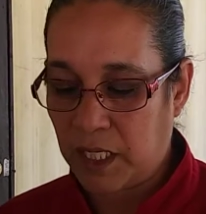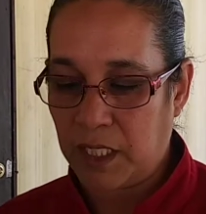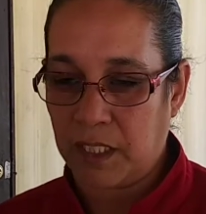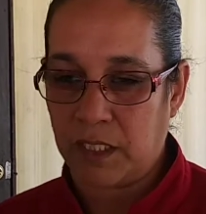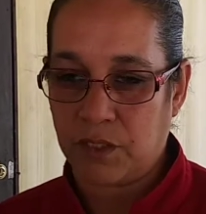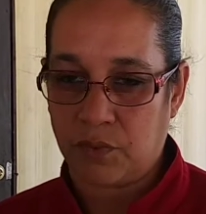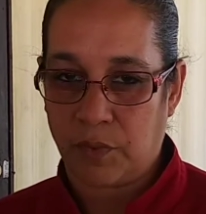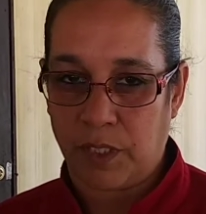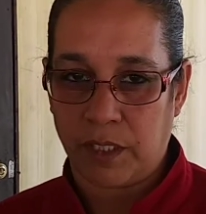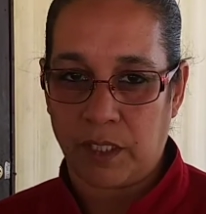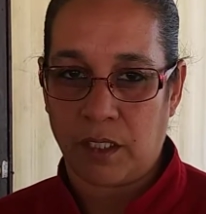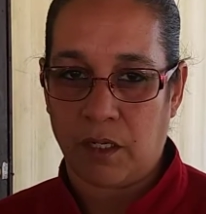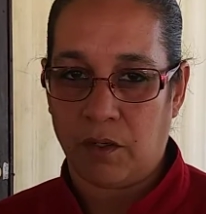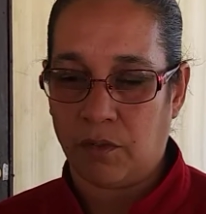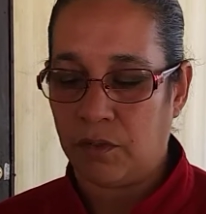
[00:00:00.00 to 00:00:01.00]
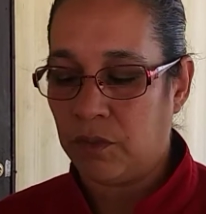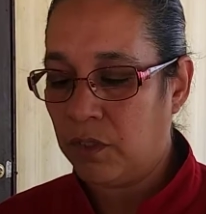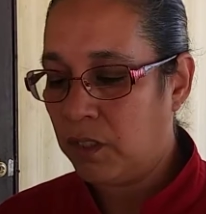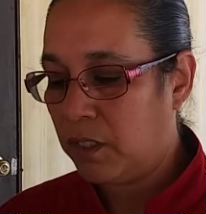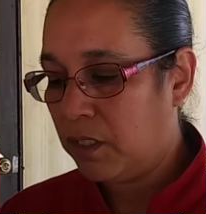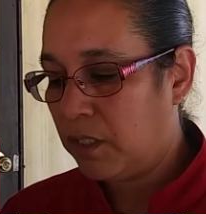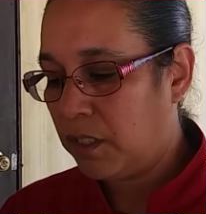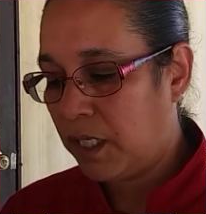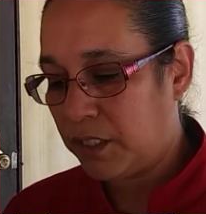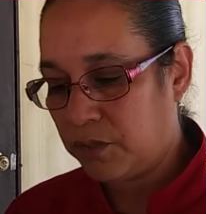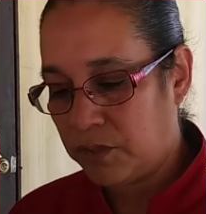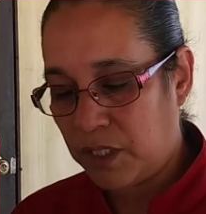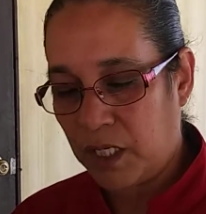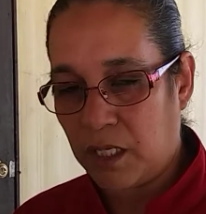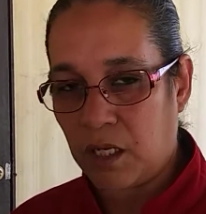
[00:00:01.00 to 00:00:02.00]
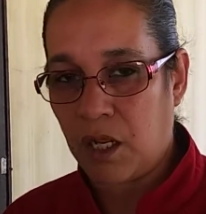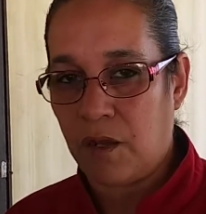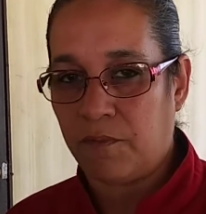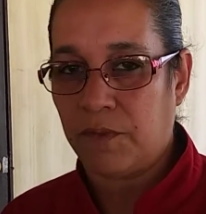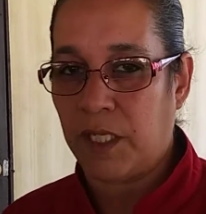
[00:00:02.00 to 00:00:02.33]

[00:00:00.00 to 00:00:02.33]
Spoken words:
and it's ready to go, and you take it off,